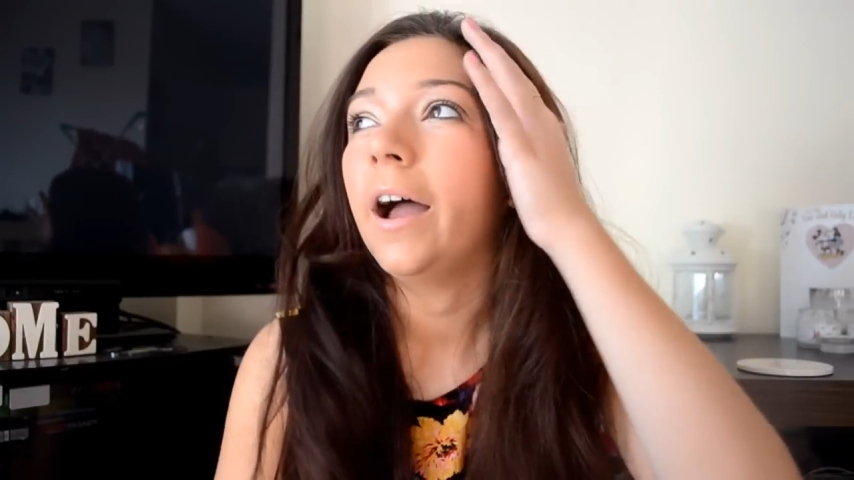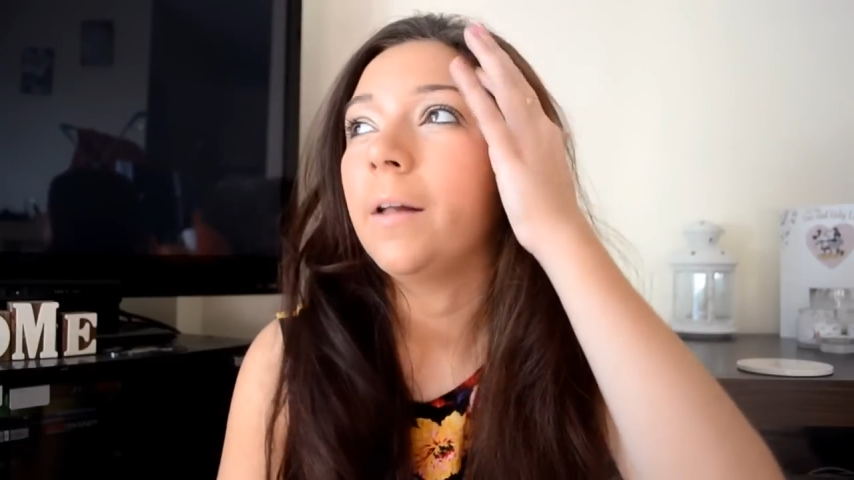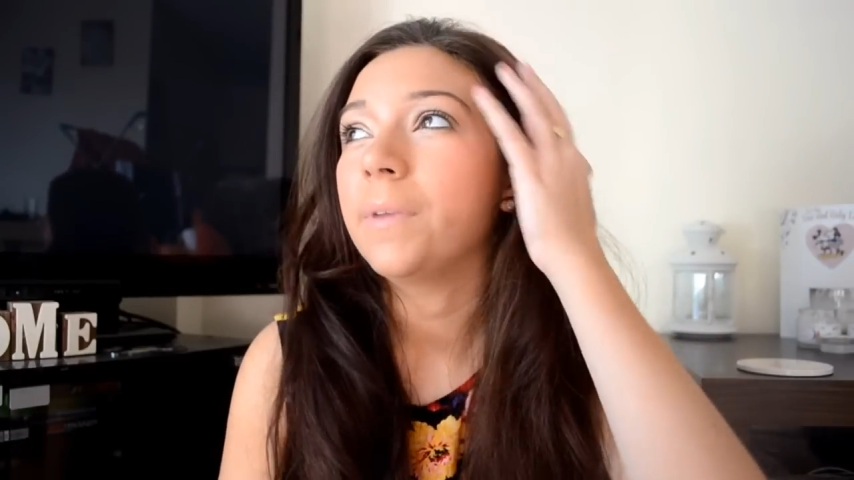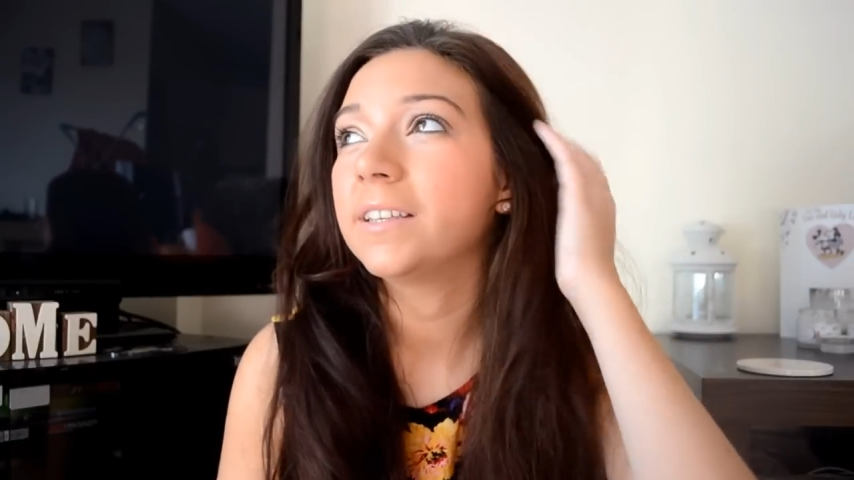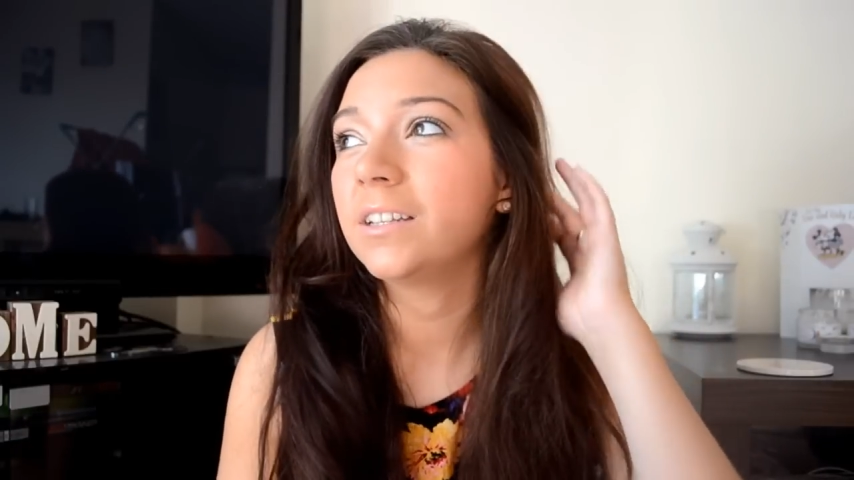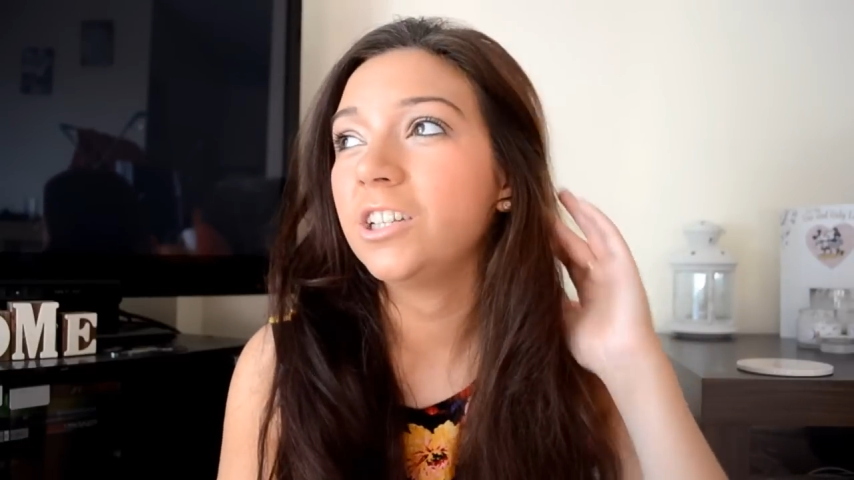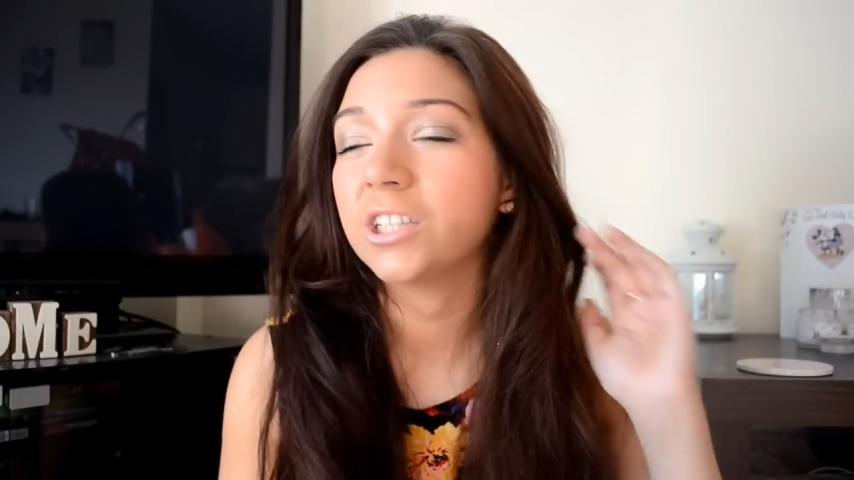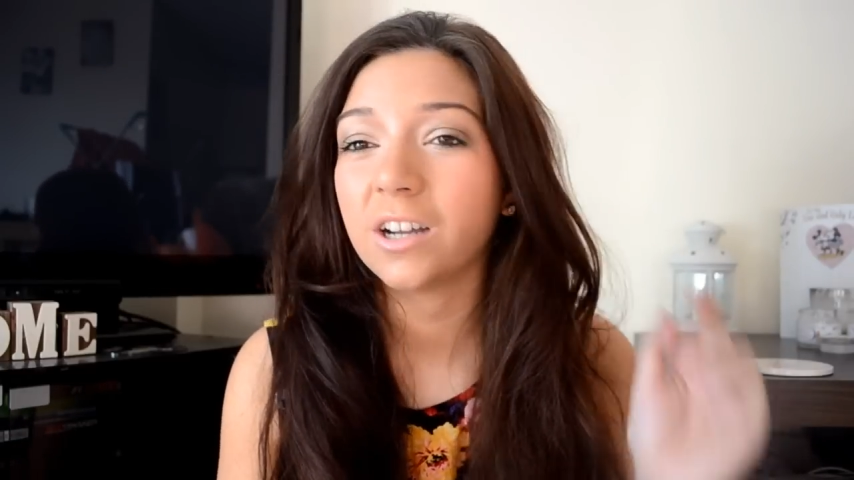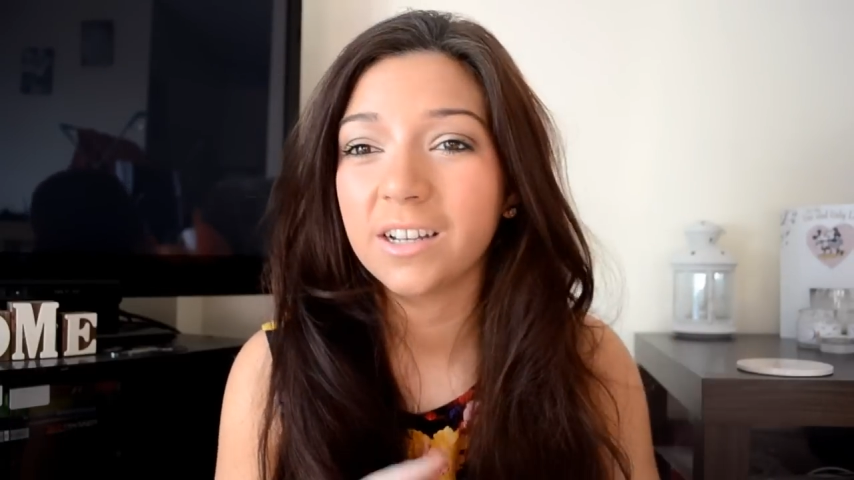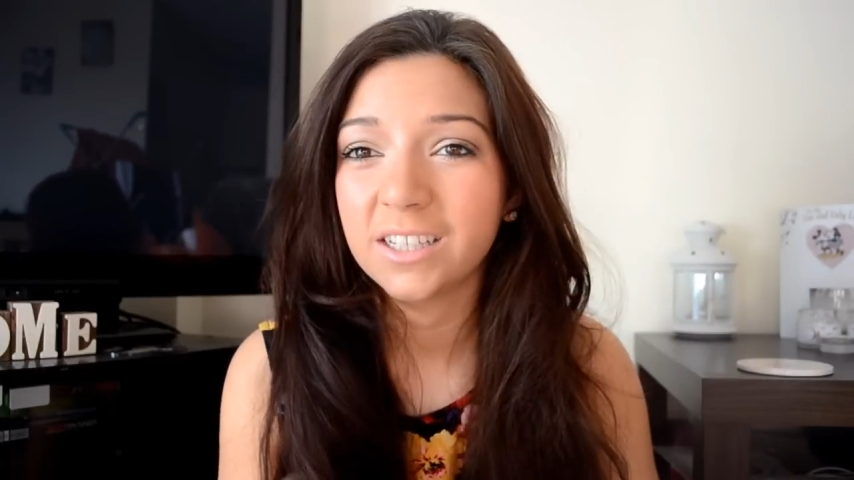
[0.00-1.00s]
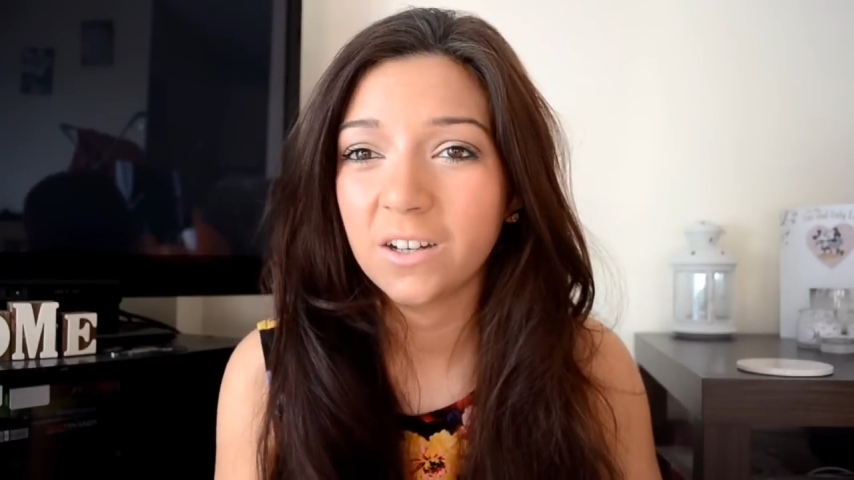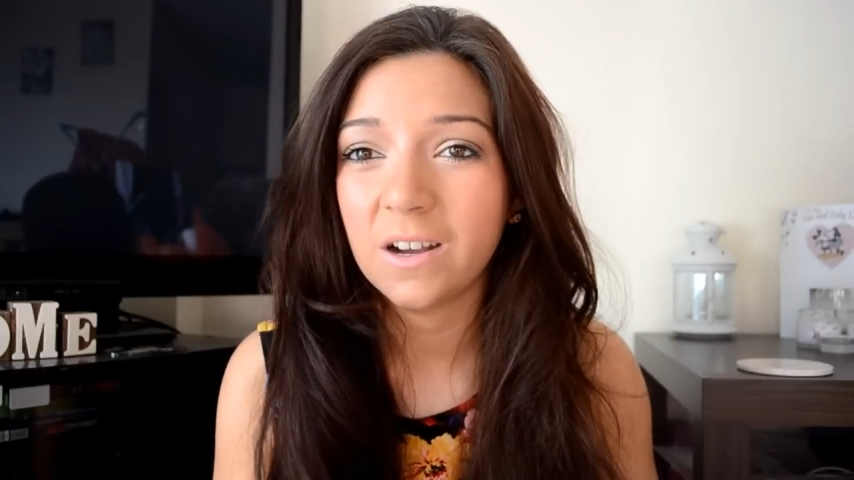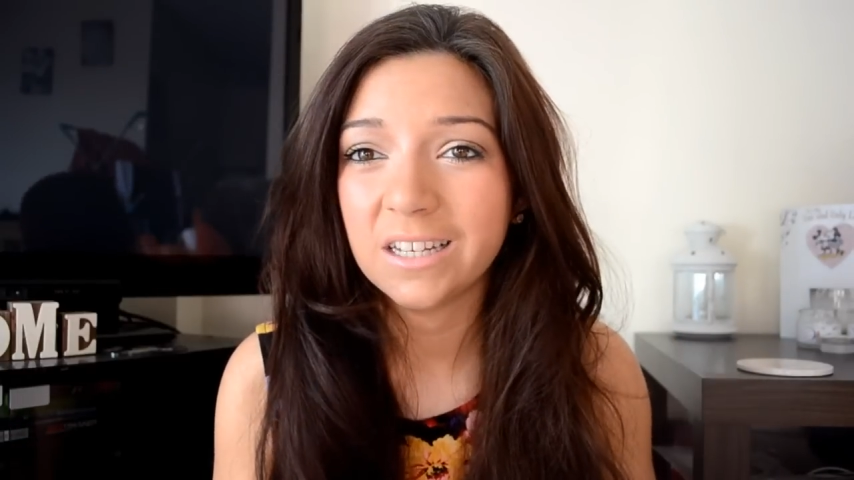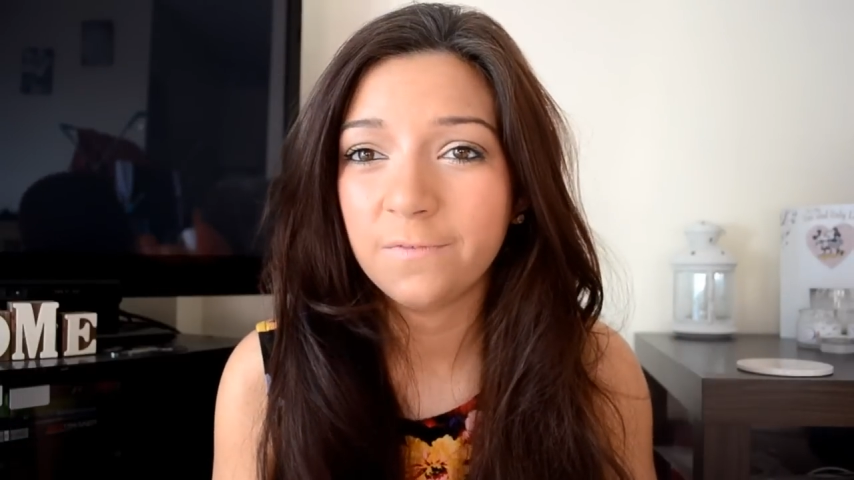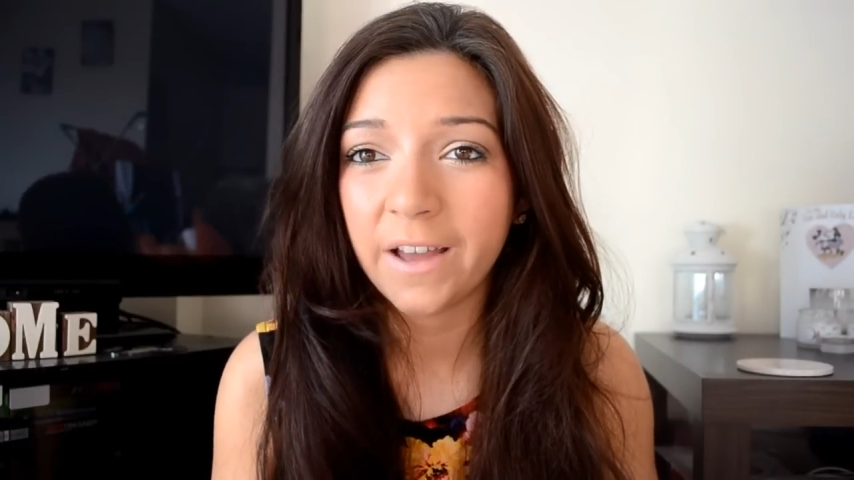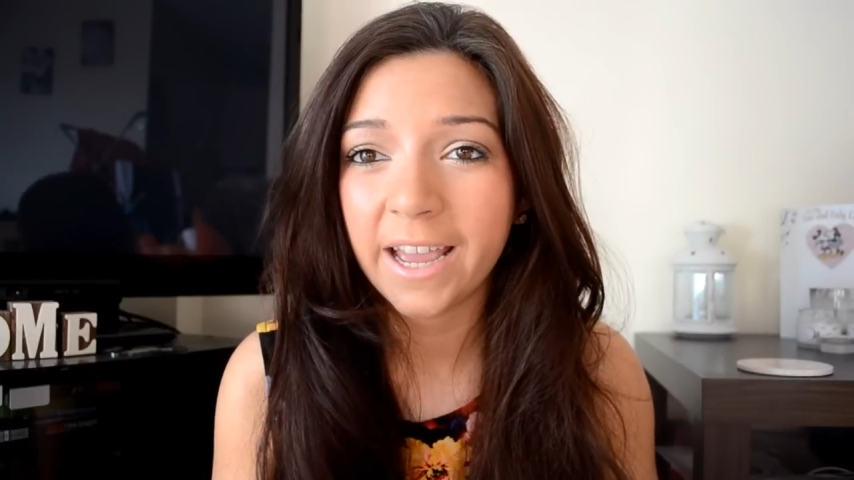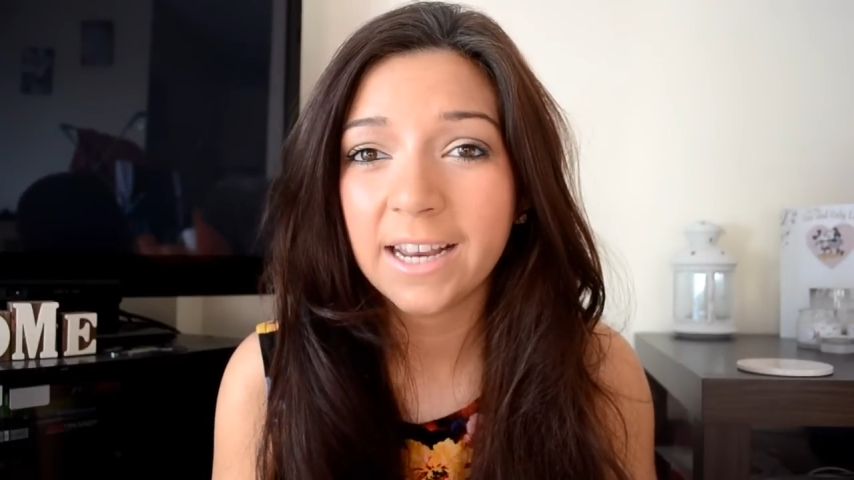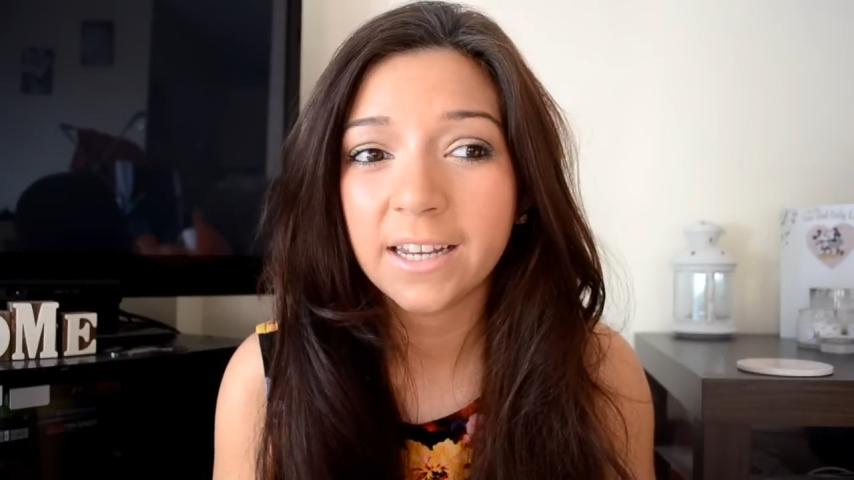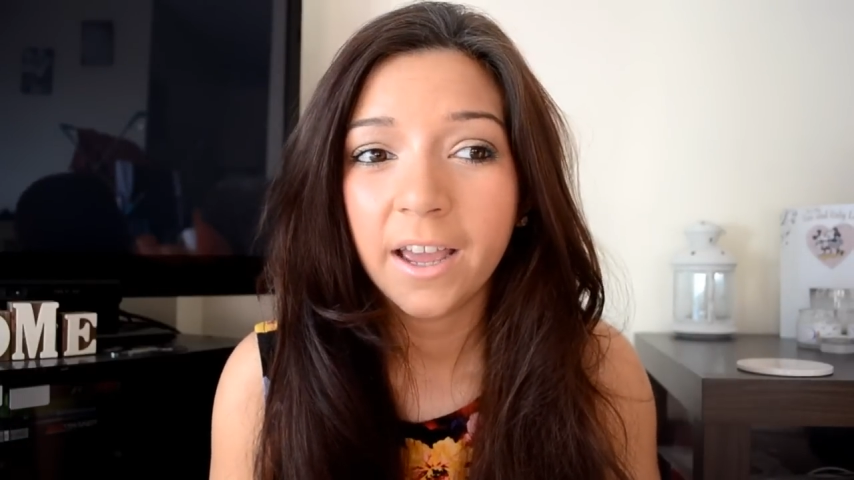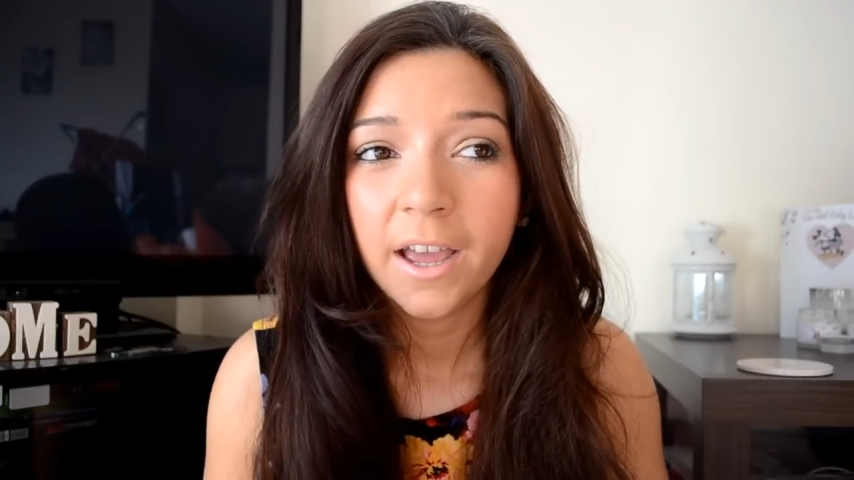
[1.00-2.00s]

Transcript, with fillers: and it's only just kind of started to fade